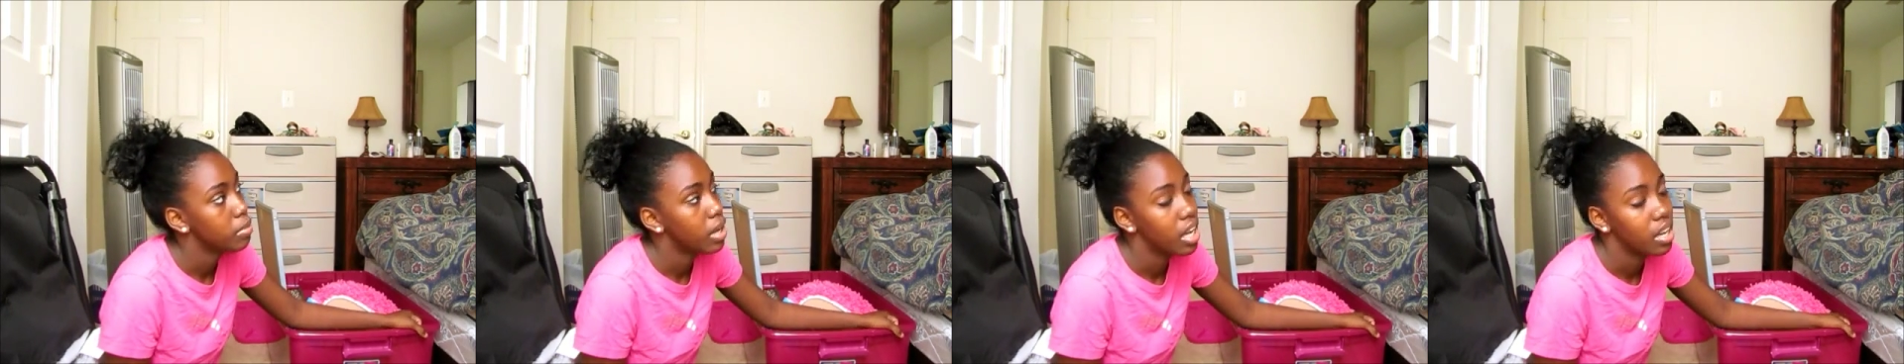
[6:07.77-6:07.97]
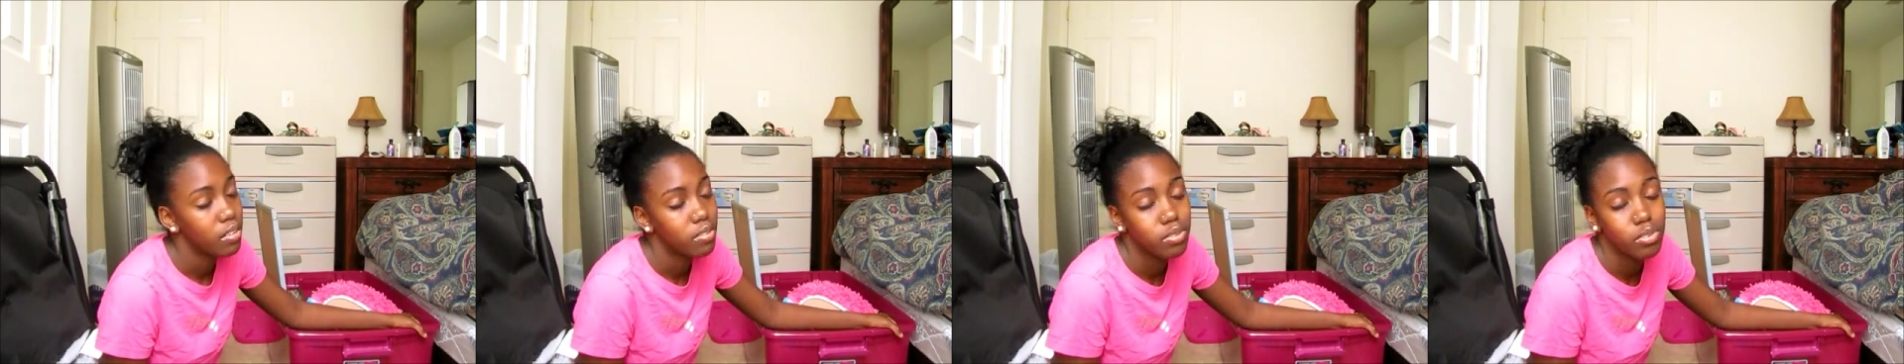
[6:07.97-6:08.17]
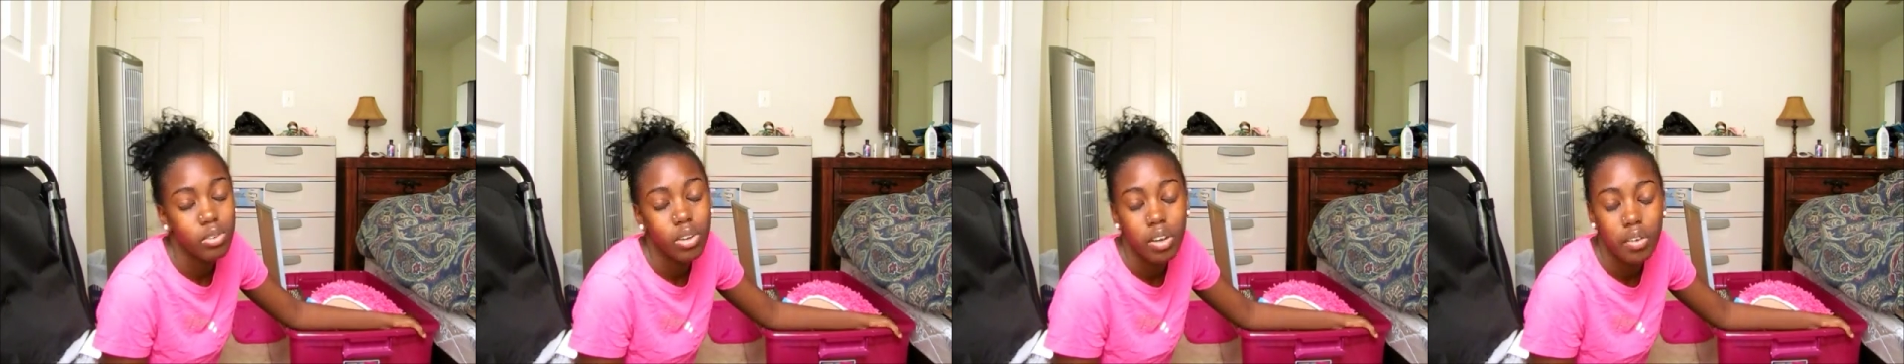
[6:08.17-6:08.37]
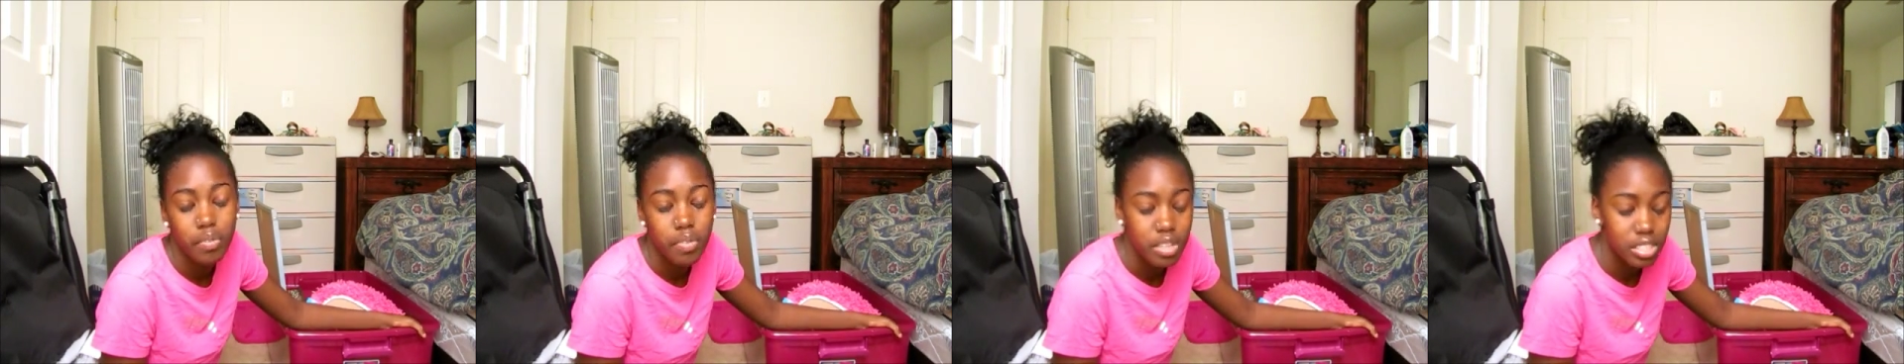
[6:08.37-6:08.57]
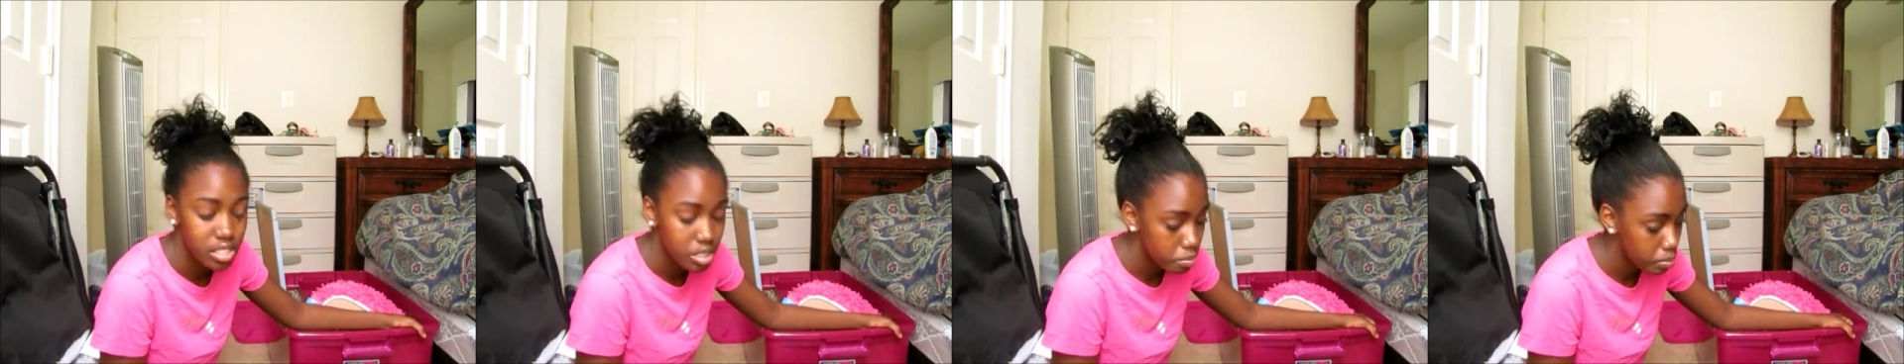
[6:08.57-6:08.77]
mindful
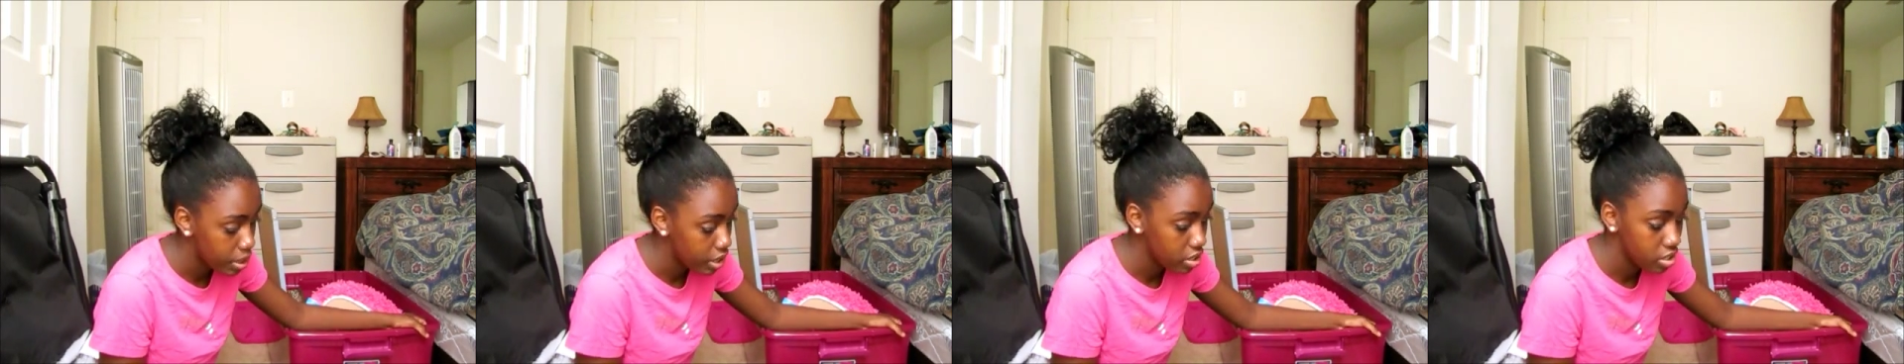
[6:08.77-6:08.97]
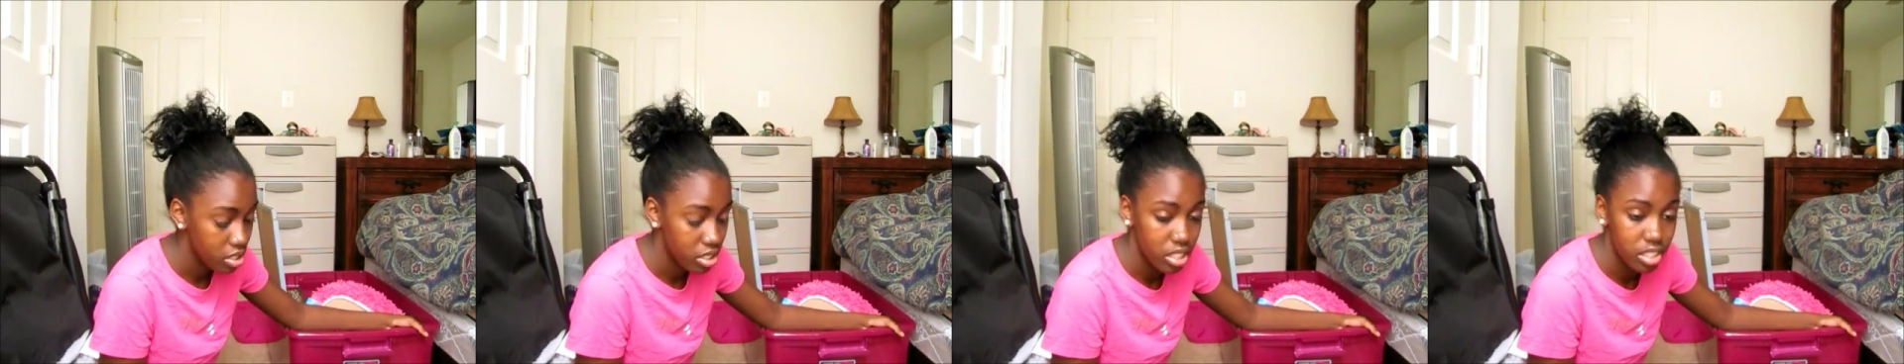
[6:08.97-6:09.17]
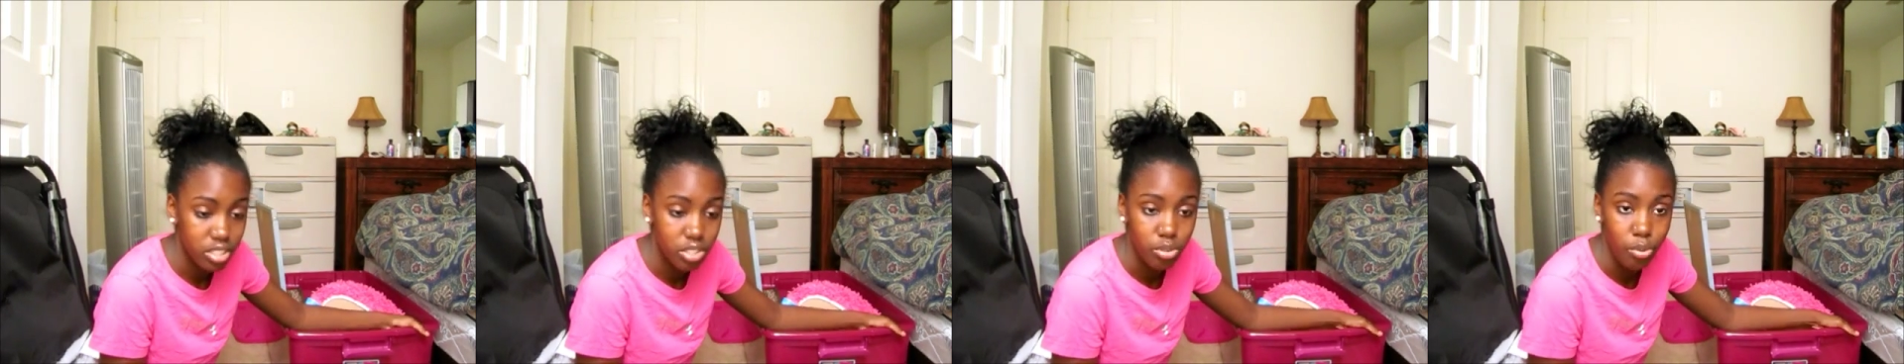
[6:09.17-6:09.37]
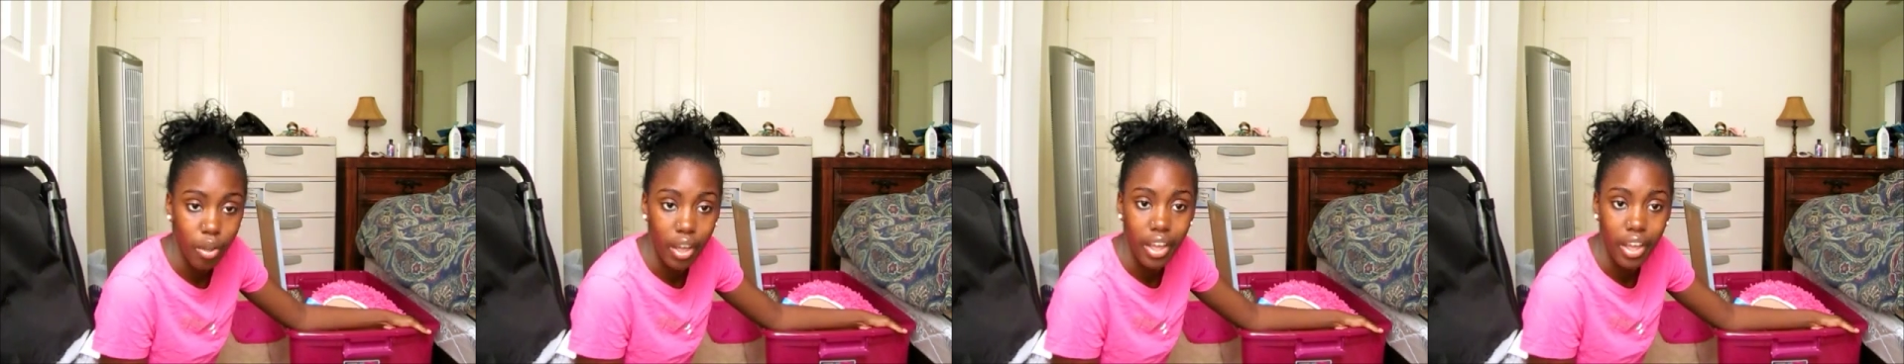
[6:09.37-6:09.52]
of the space that you